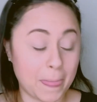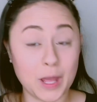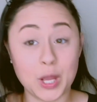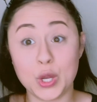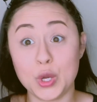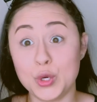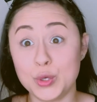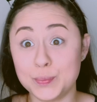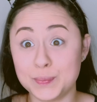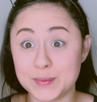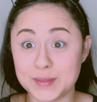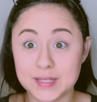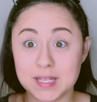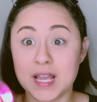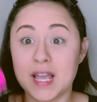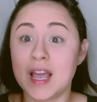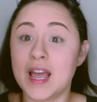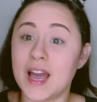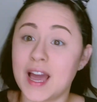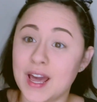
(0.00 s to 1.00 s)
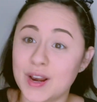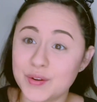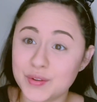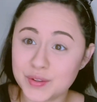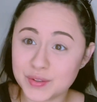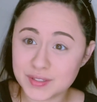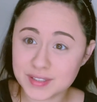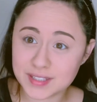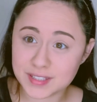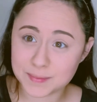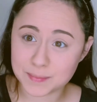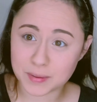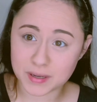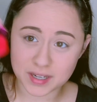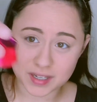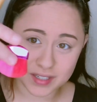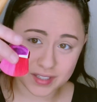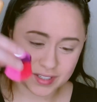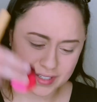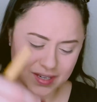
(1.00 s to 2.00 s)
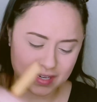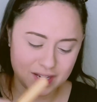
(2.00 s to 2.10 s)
Oops. I don't use this brush.